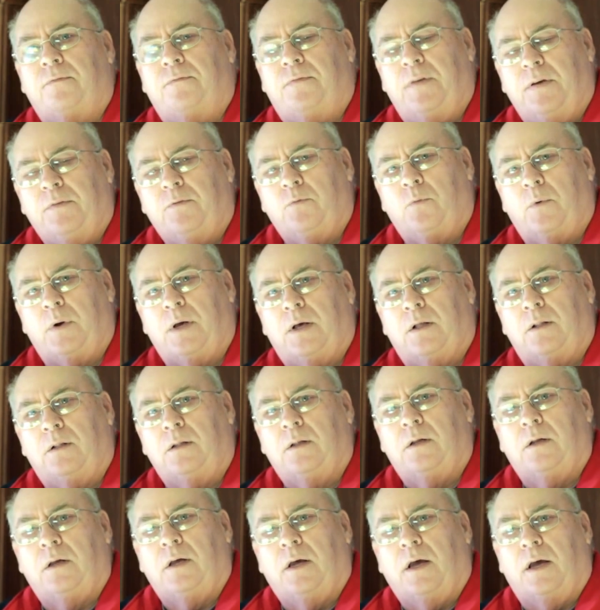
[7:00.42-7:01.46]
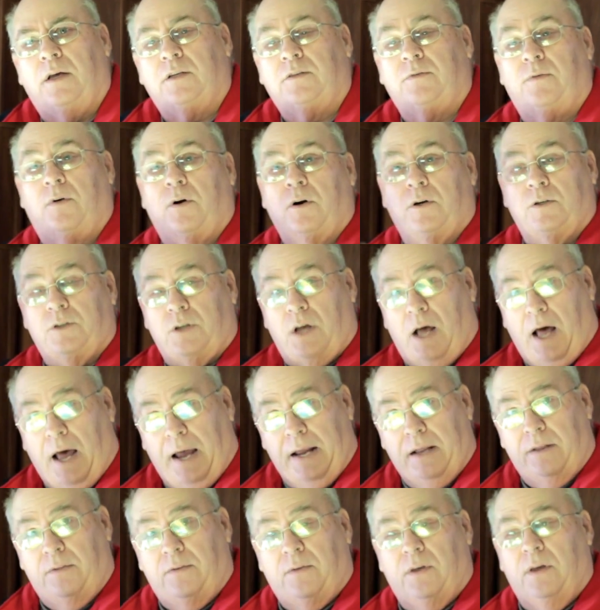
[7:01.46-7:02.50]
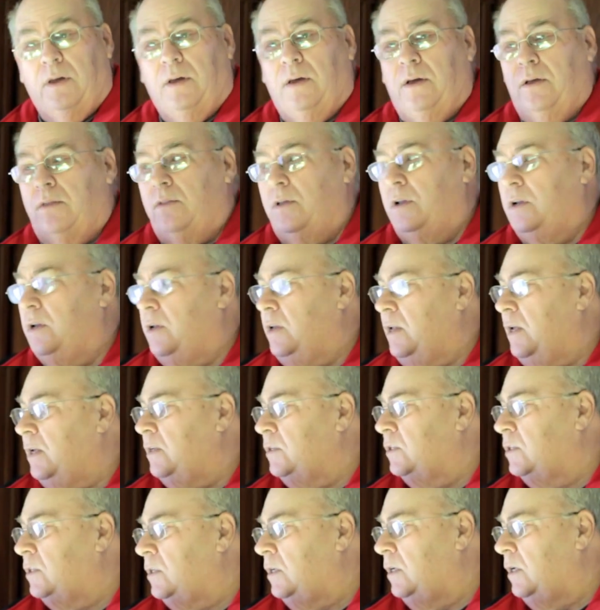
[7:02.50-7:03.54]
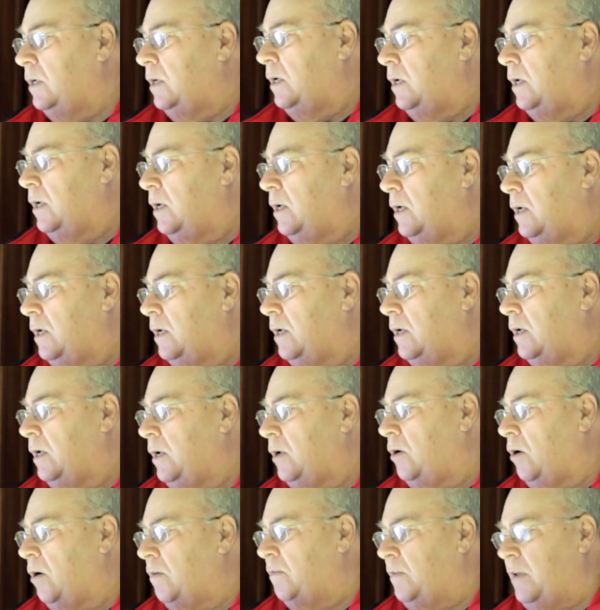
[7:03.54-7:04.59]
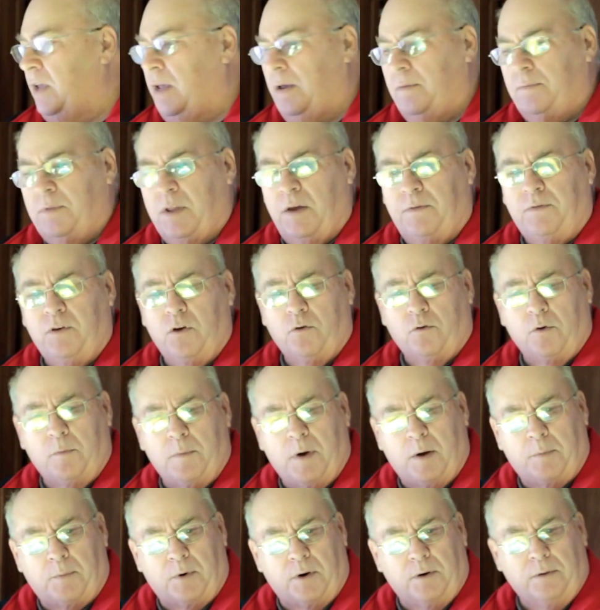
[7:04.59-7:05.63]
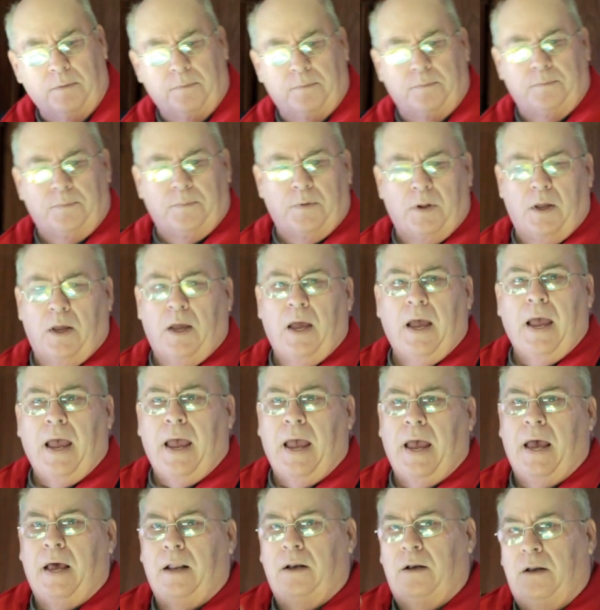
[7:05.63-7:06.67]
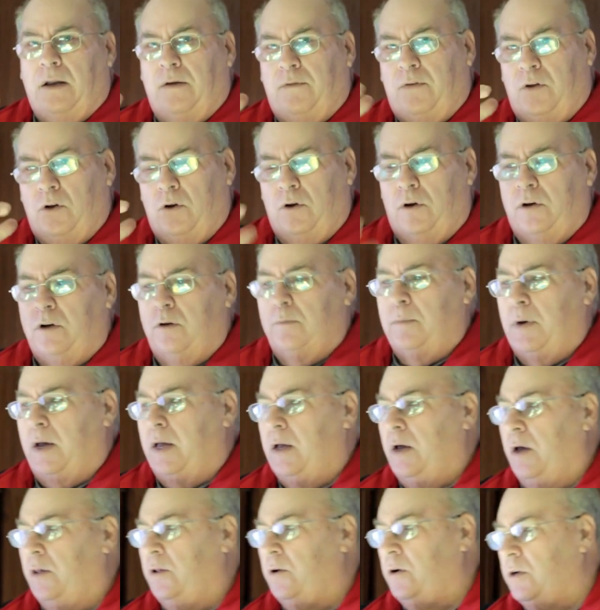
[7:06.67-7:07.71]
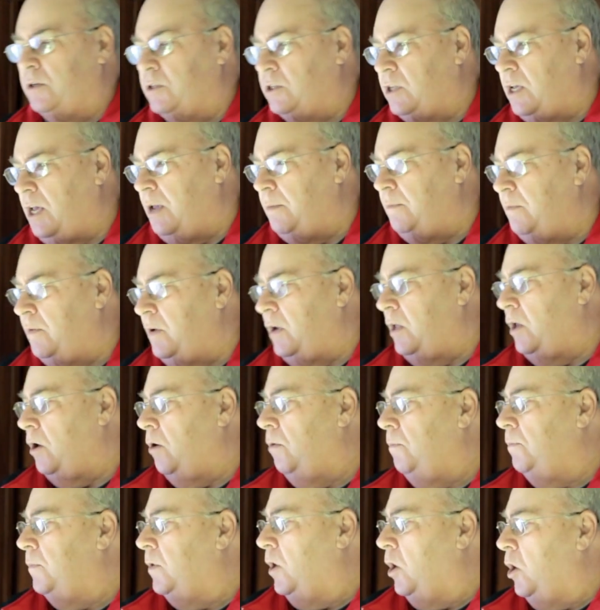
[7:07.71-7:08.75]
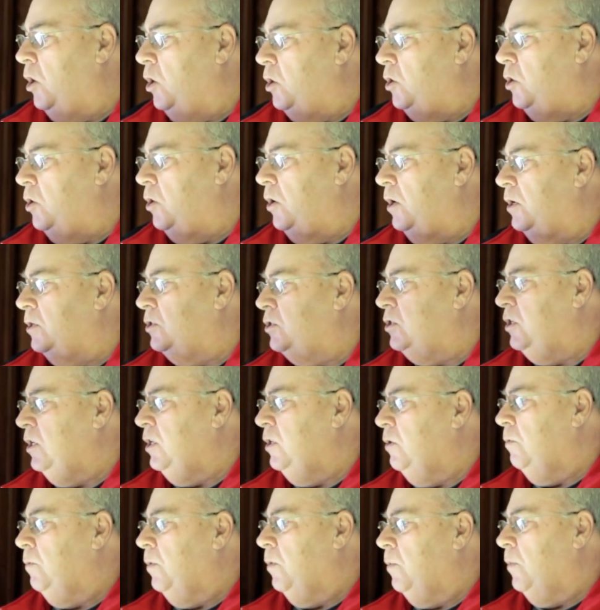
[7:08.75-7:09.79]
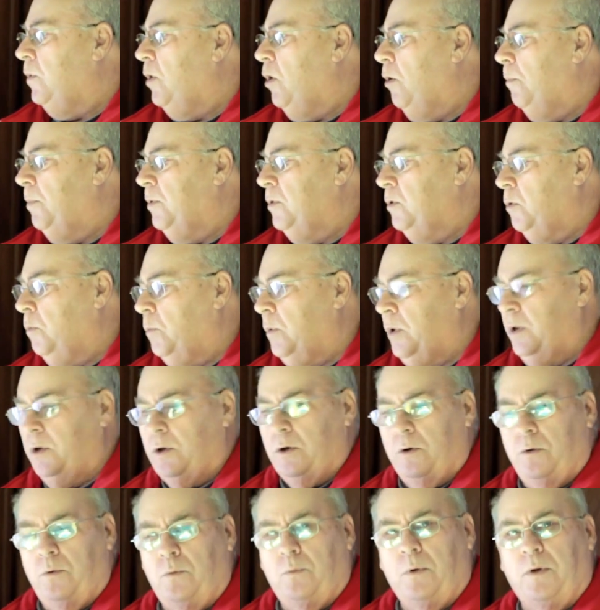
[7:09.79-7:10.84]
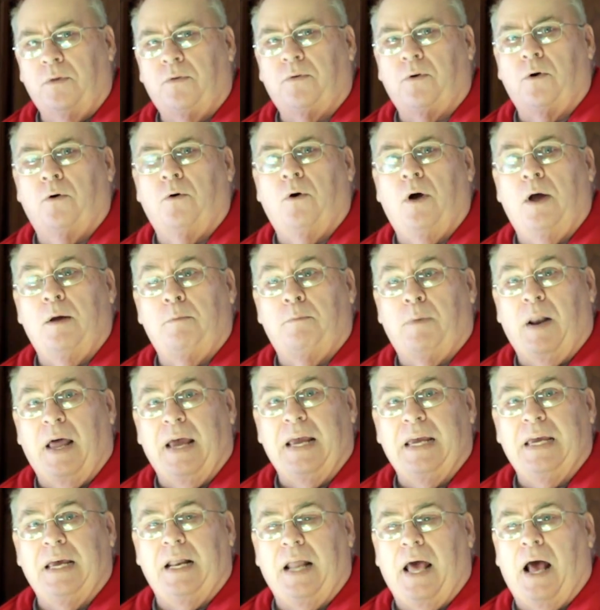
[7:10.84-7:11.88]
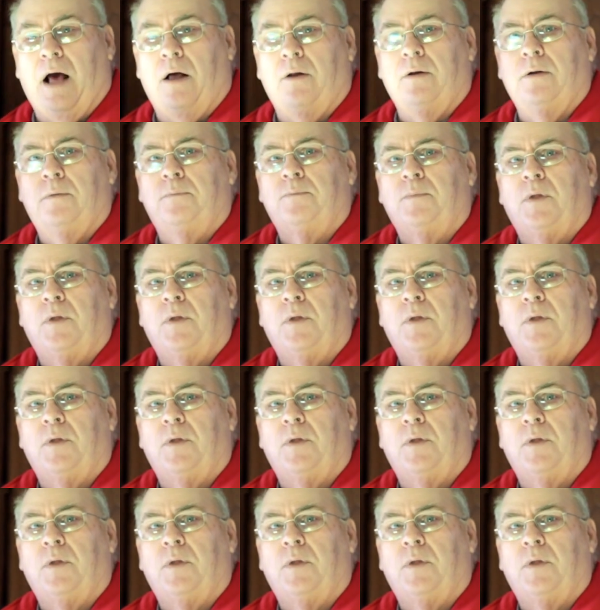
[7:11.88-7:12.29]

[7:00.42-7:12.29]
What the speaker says: fifth wheel as far as height than it is an RV. If you remember, and if you look at my other escape video, you're going to see that when we open the window, we throw a blanket out.